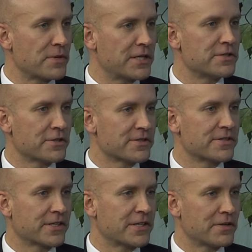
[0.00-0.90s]
by adults
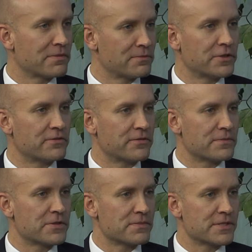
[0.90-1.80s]
that can help them learn from
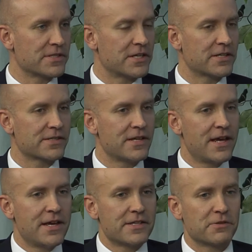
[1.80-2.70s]
those mistakes.
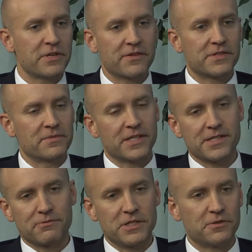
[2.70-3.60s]
So we have some
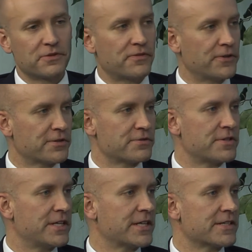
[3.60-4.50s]
things we do with
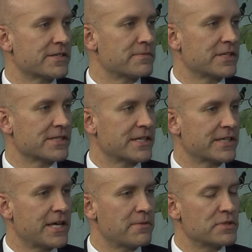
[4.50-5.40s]
filtering and some things
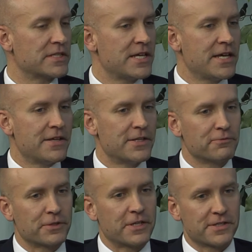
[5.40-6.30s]
like that, but
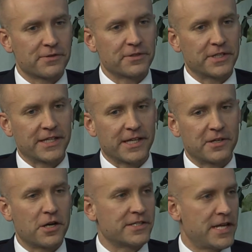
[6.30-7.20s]
then we're also looking at
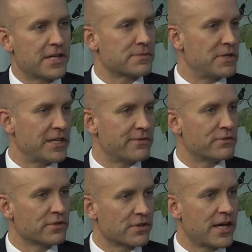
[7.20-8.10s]
on-task
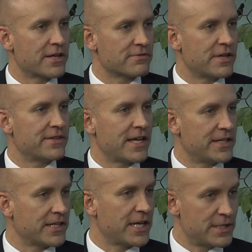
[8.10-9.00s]
behavior in class, right? And that
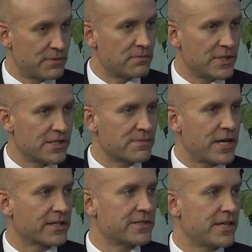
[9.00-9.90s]
engagement piece
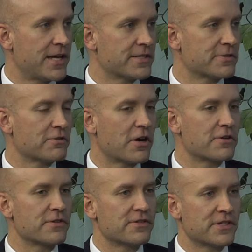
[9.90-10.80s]
back to that. So
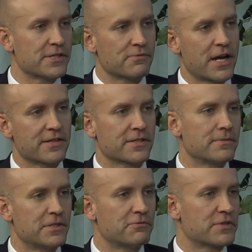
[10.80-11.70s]
are the things we're asking
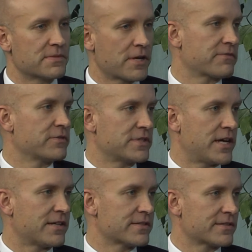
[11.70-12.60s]
them to do respectful
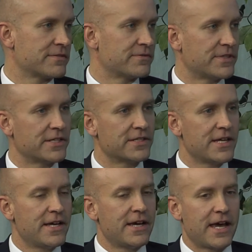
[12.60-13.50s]
tasks that
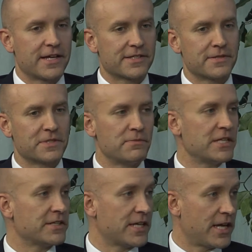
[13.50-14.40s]
ask them to
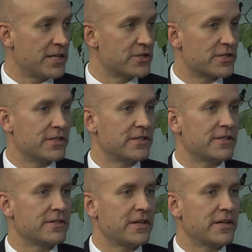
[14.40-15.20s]
be engaged in